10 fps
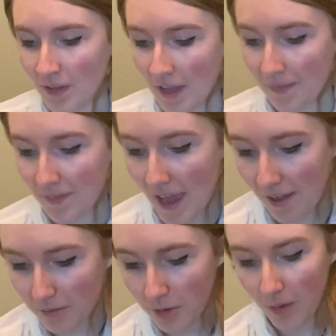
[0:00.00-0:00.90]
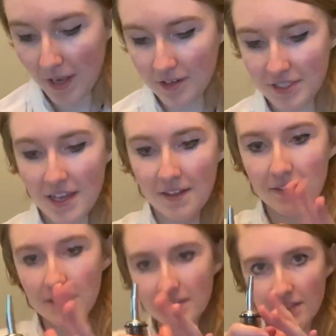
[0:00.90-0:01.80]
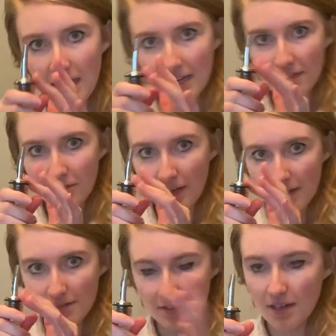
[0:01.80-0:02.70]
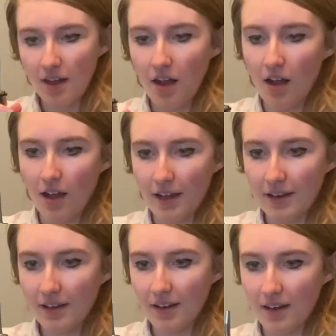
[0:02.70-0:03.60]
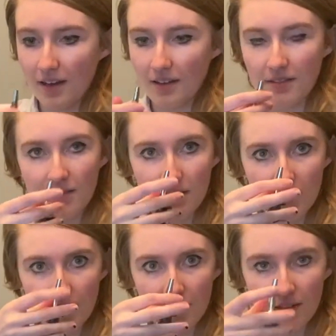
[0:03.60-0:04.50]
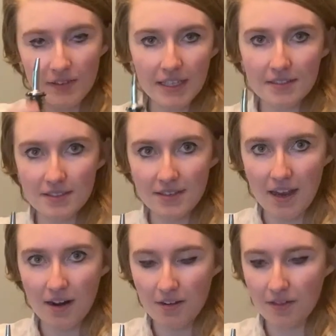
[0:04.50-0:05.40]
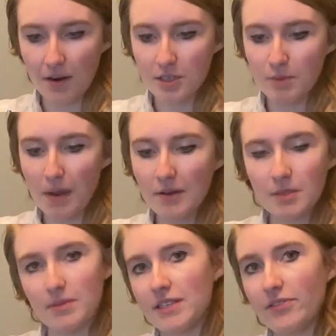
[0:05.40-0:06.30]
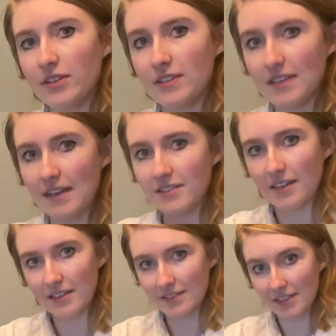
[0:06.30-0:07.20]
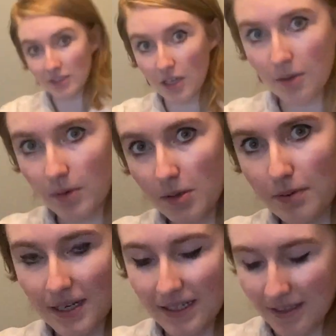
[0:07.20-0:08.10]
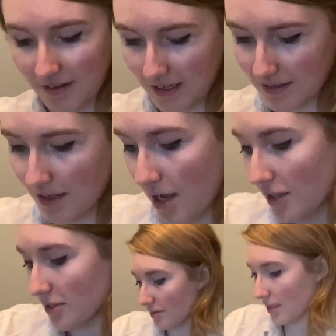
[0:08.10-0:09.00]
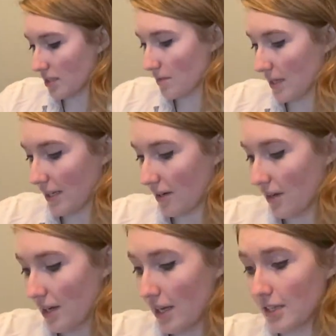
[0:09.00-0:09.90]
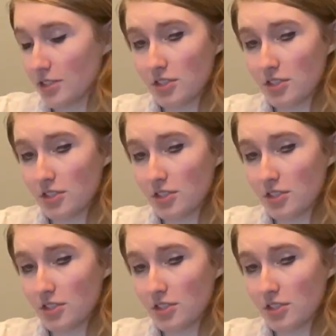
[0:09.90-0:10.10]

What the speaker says: and that requires these little handy doodads on the lids. They're spout specifically designed so that it doesn't glug when you put it into things. So this right here is